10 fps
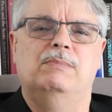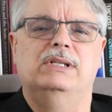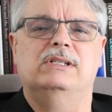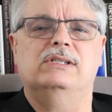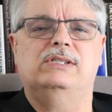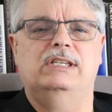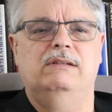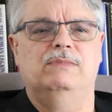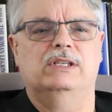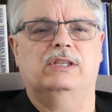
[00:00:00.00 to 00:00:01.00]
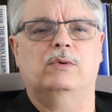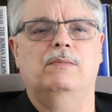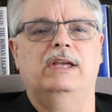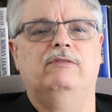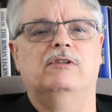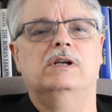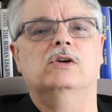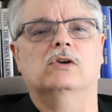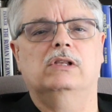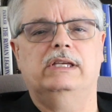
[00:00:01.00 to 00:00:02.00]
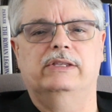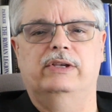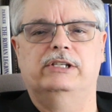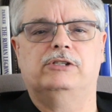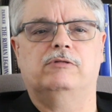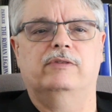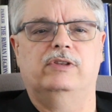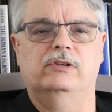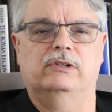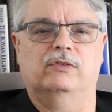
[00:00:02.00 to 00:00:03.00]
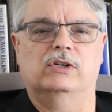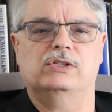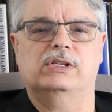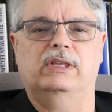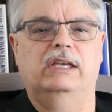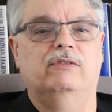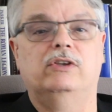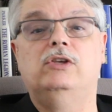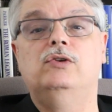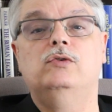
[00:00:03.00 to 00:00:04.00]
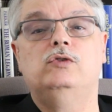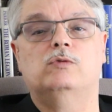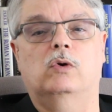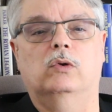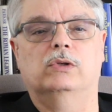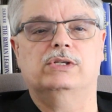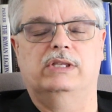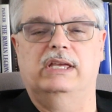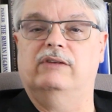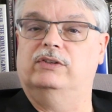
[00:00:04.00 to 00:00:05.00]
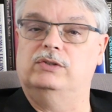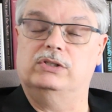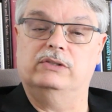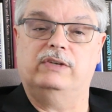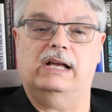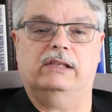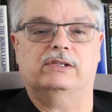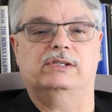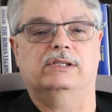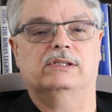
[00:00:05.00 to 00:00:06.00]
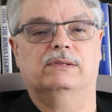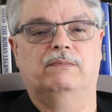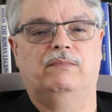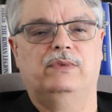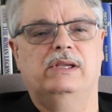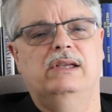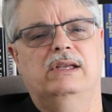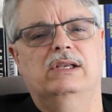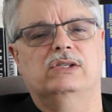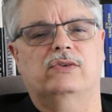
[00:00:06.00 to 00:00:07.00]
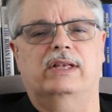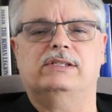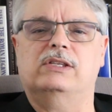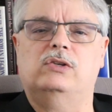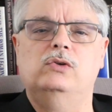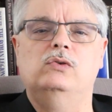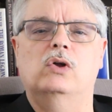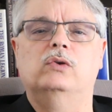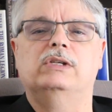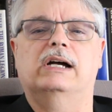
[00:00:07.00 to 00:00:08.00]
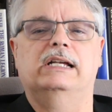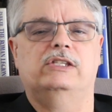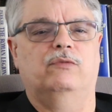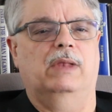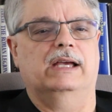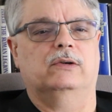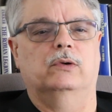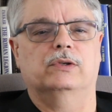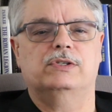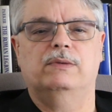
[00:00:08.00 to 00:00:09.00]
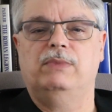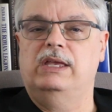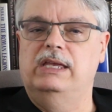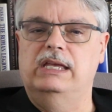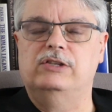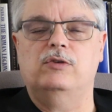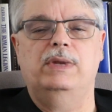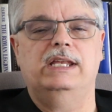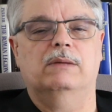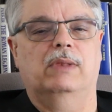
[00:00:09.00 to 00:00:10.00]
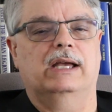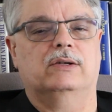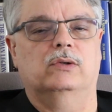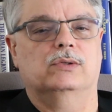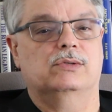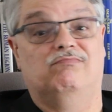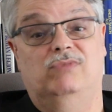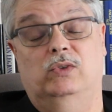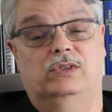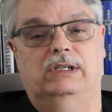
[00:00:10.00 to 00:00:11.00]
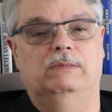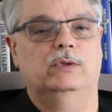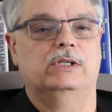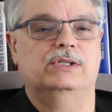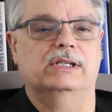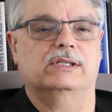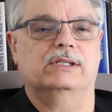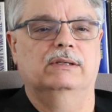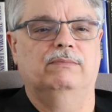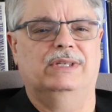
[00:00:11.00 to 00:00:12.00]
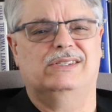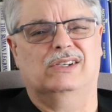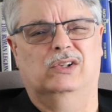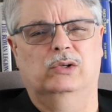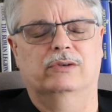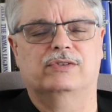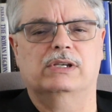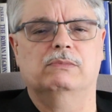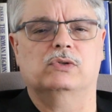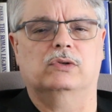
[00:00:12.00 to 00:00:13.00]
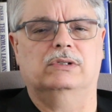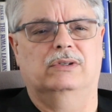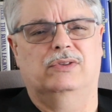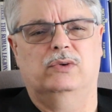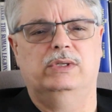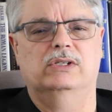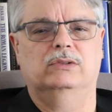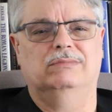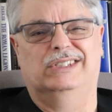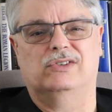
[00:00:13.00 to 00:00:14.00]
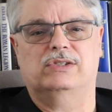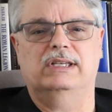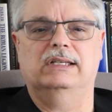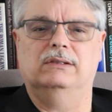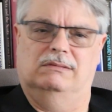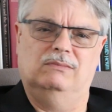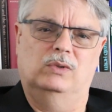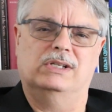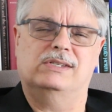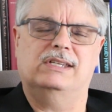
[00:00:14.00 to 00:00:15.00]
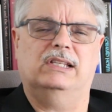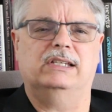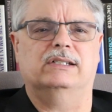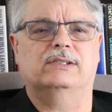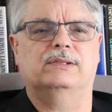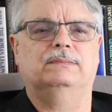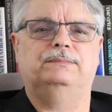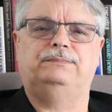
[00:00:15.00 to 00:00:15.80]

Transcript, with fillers: But it does seem that they were made very early in the history of the universe, and they have huge roles in the evolution of galaxies. So that's the two known kinds of black holes. Intermediate black holes don't seem to exist. That's a clue of some sort, although we don't understand what it's telling us.